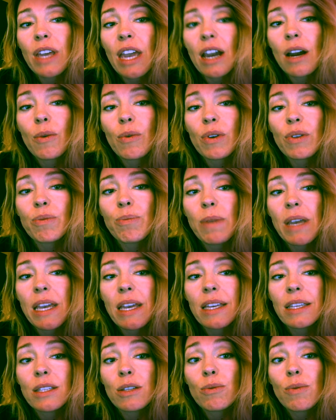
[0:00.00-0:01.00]
care with
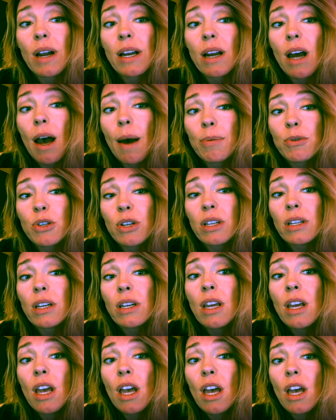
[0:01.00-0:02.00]
me is the right option.